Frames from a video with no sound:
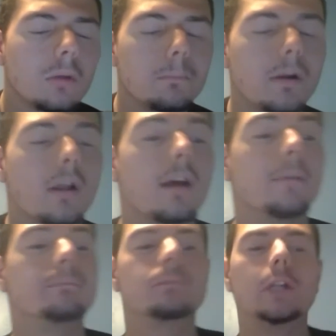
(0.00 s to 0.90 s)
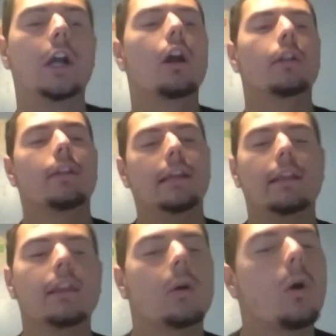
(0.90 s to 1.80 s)
But regardless, the
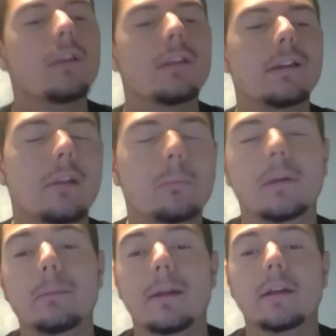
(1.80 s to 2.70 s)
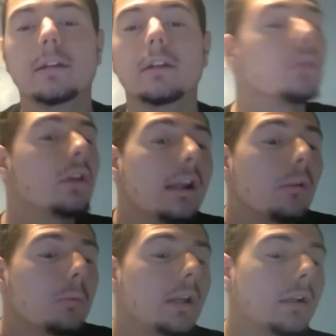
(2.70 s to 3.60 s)
Atlanta Hawks, they just played better. You know, the Knicks
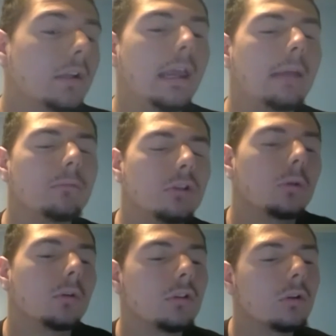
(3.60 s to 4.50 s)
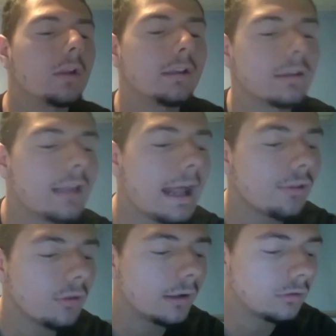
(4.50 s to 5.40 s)
played a good game too until like the
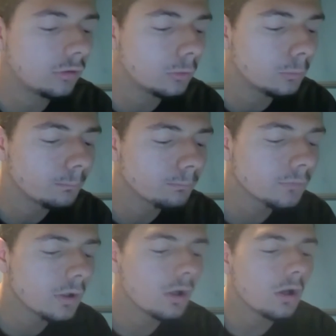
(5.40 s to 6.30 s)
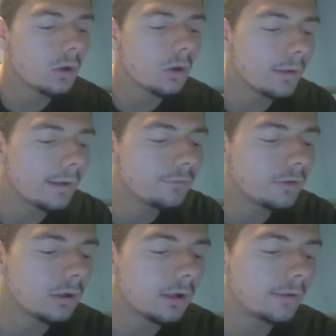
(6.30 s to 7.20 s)
last like two or
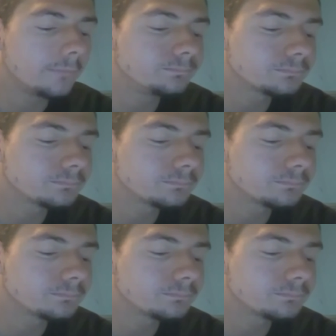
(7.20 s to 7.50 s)
whatever.